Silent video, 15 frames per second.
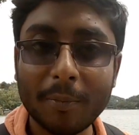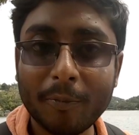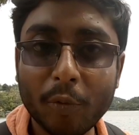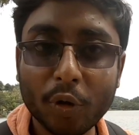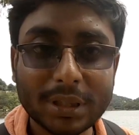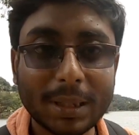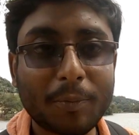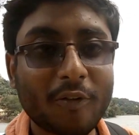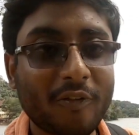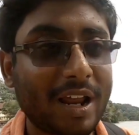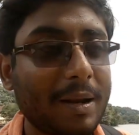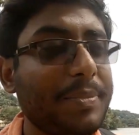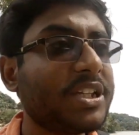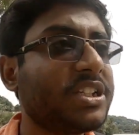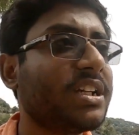both a
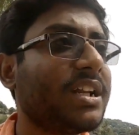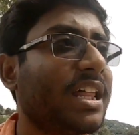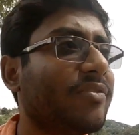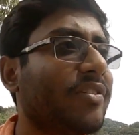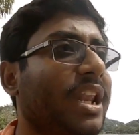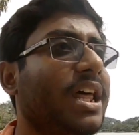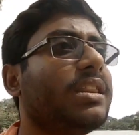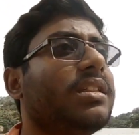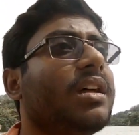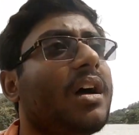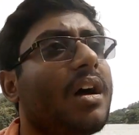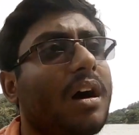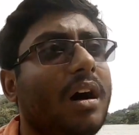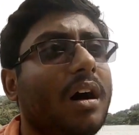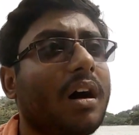profile picture as well as
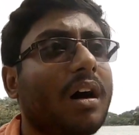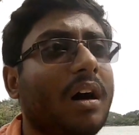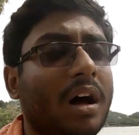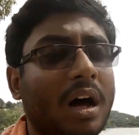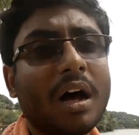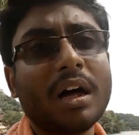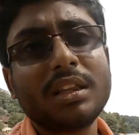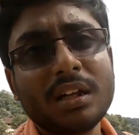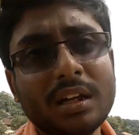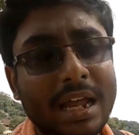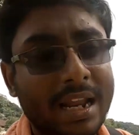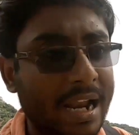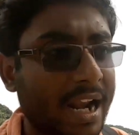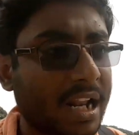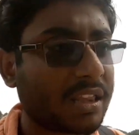
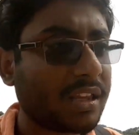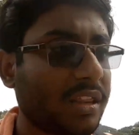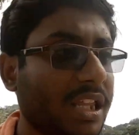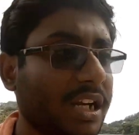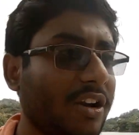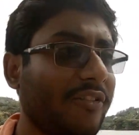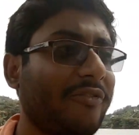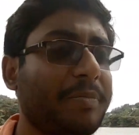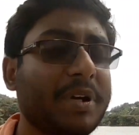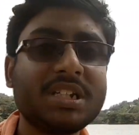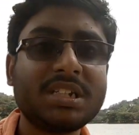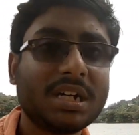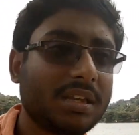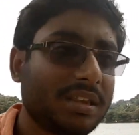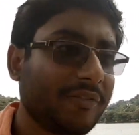another set of
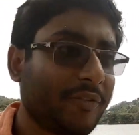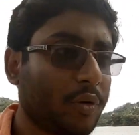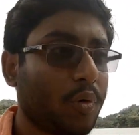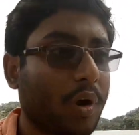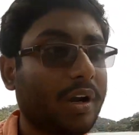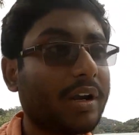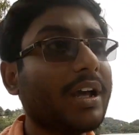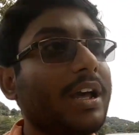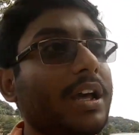pictures if you want.